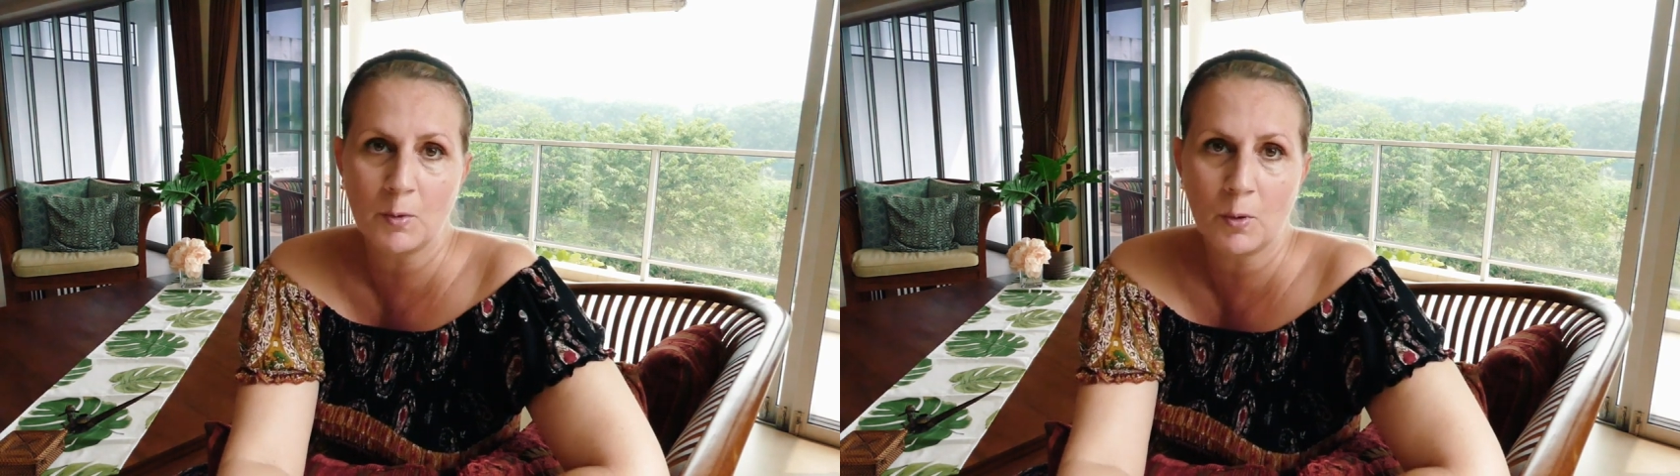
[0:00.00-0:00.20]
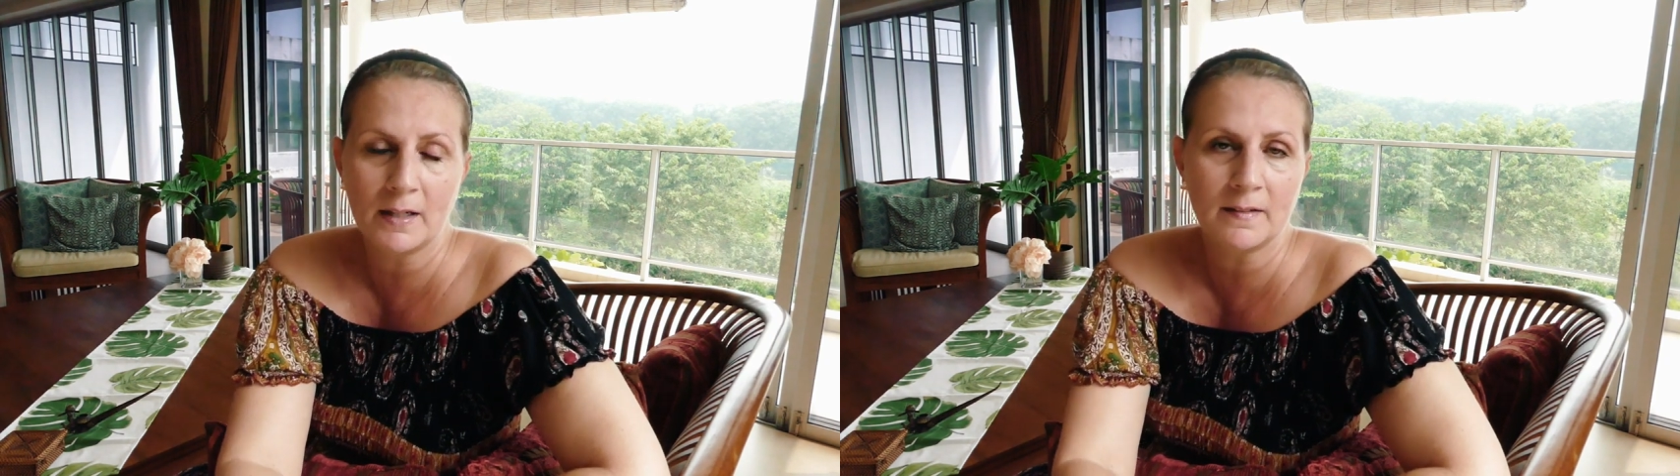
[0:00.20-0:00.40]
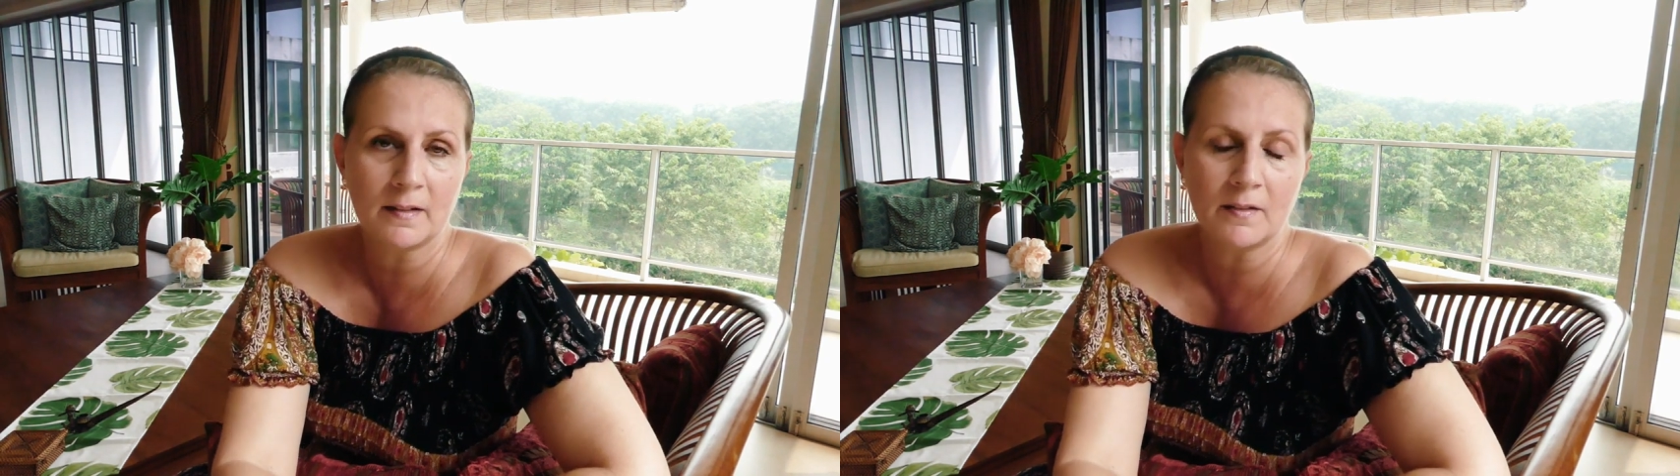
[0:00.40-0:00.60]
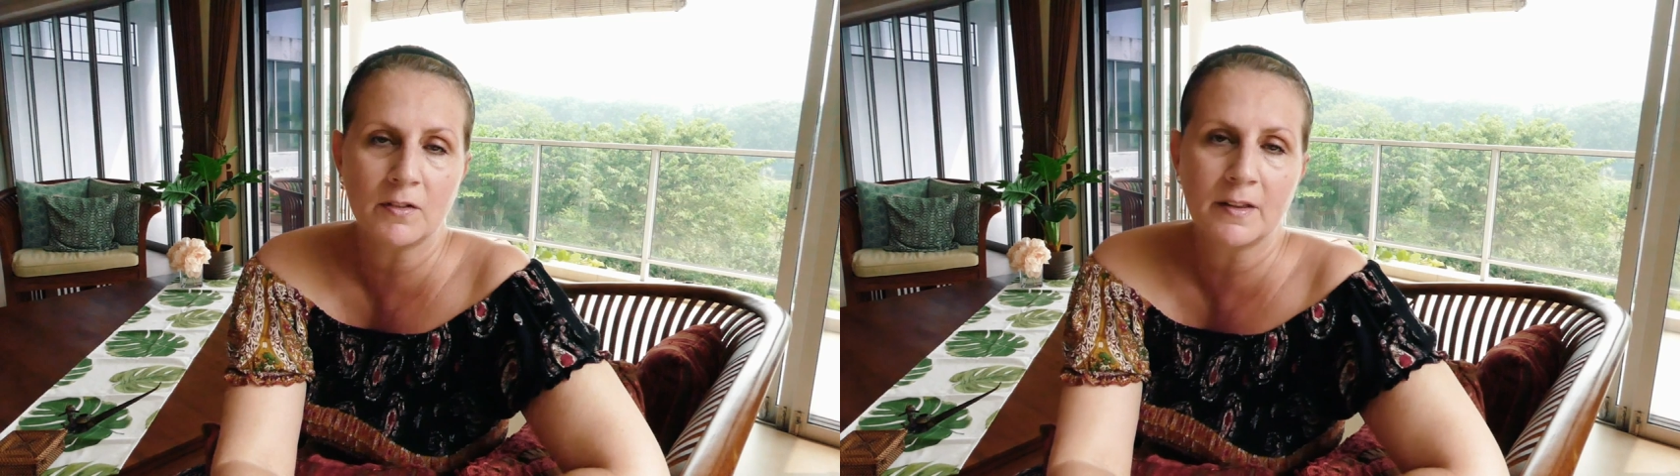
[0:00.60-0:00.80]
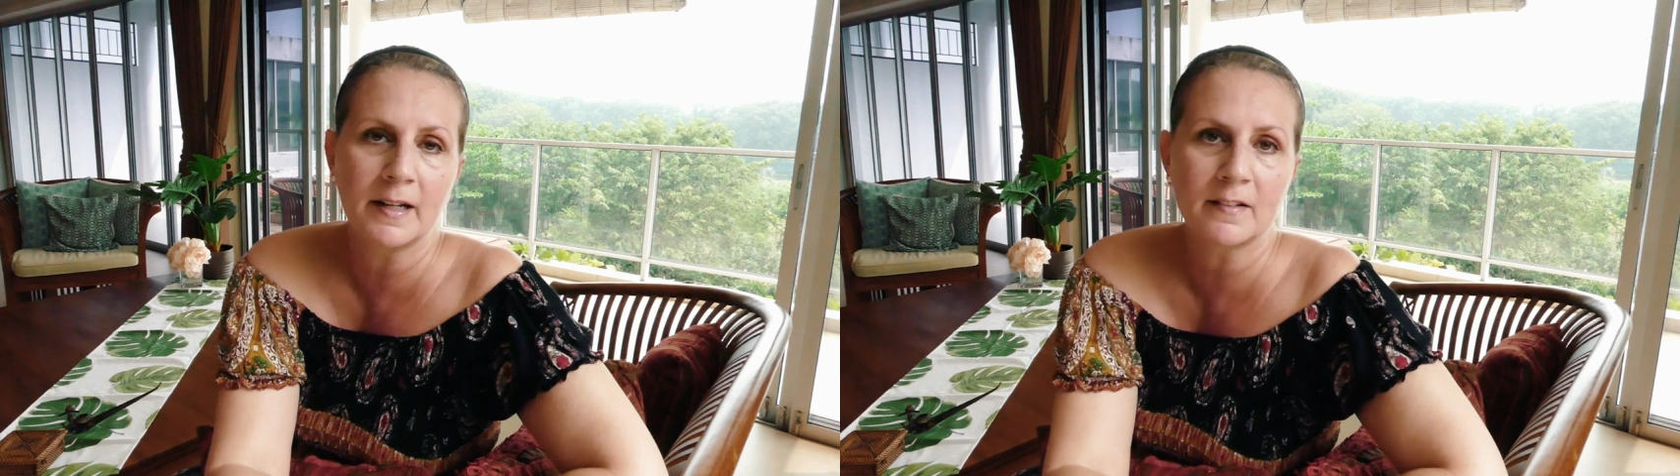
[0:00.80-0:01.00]
you want it
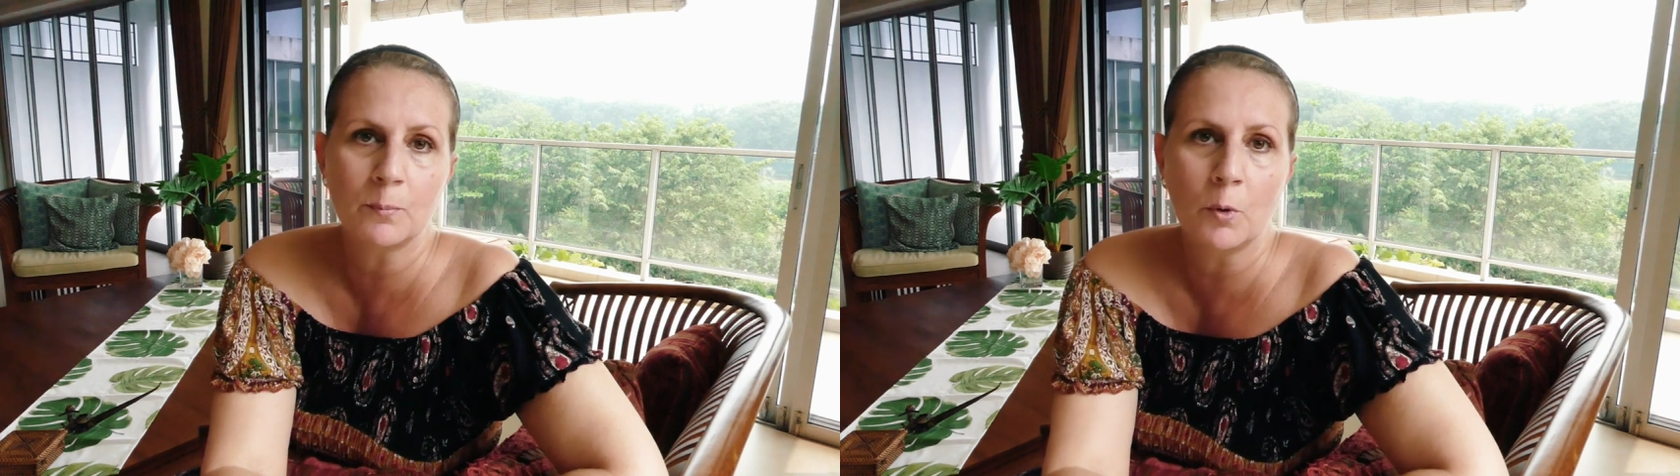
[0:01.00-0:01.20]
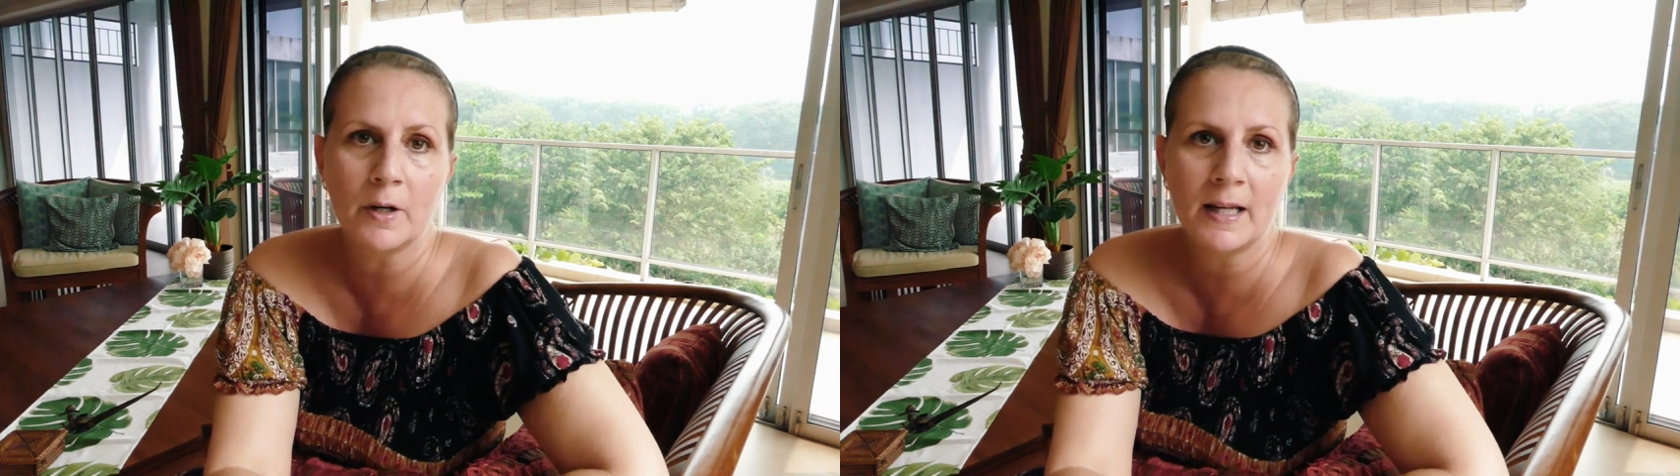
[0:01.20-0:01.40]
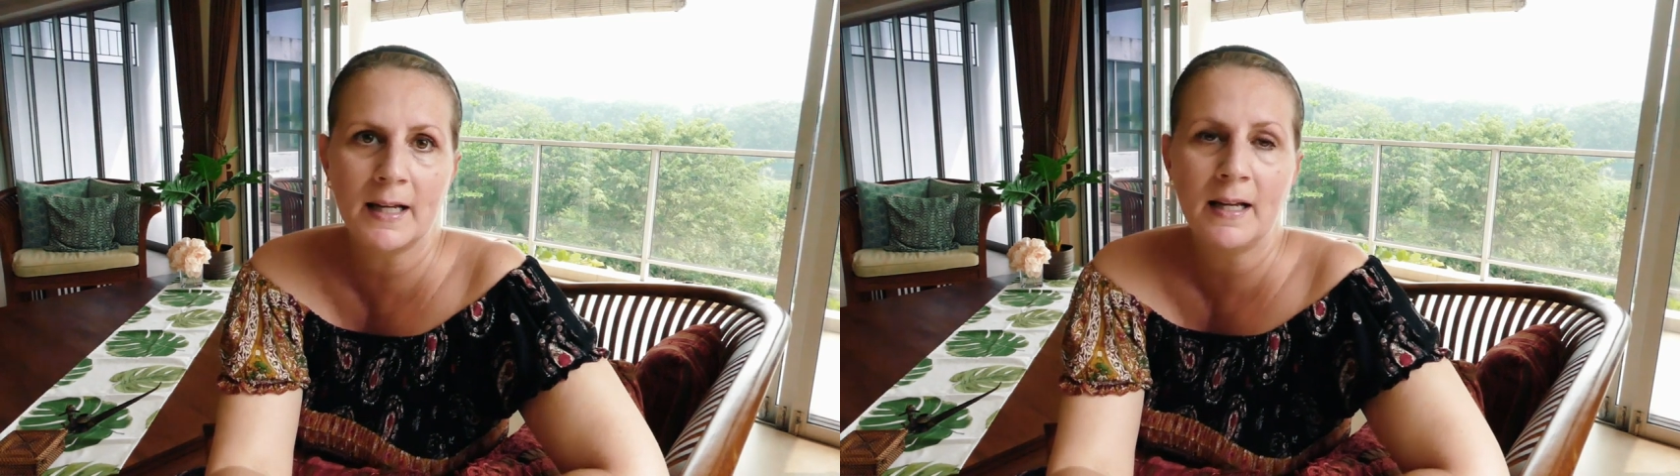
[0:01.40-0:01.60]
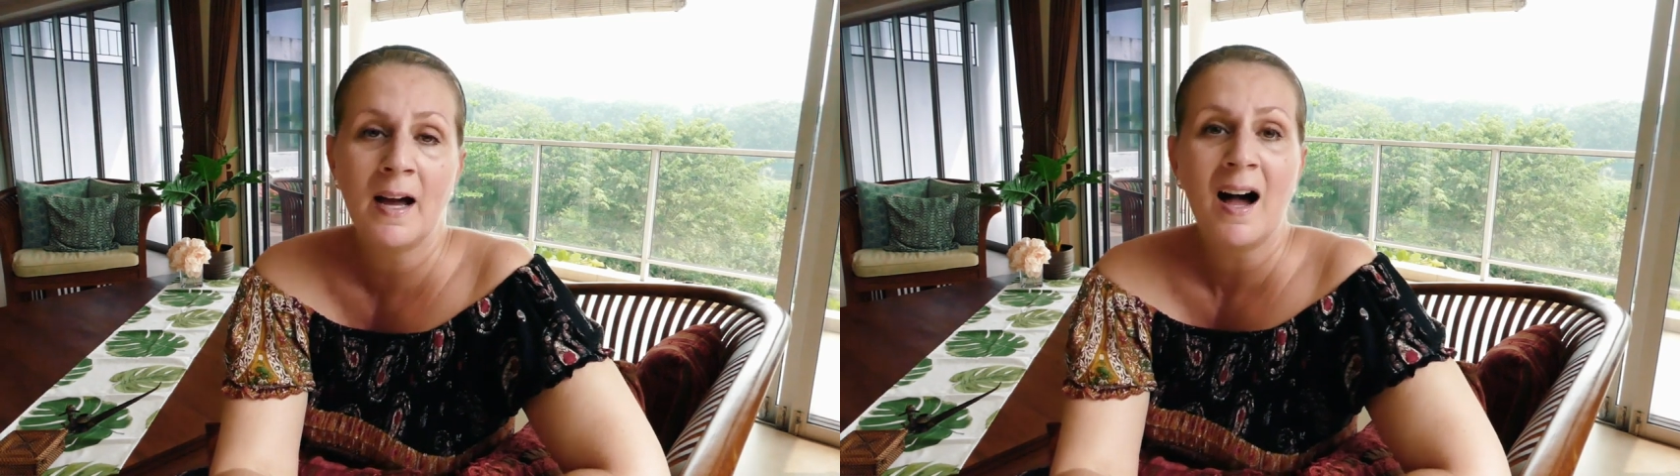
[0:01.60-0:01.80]
delivered the next morning.